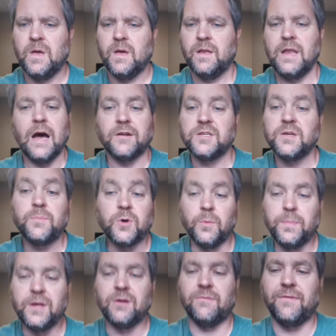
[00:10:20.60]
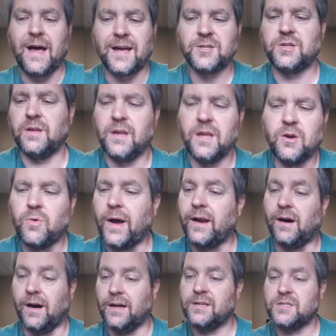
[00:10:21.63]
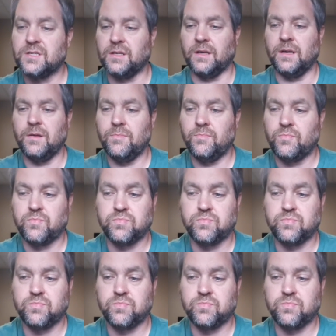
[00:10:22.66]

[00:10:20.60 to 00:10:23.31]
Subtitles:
Now, in typical Peter fashion, he quite honestly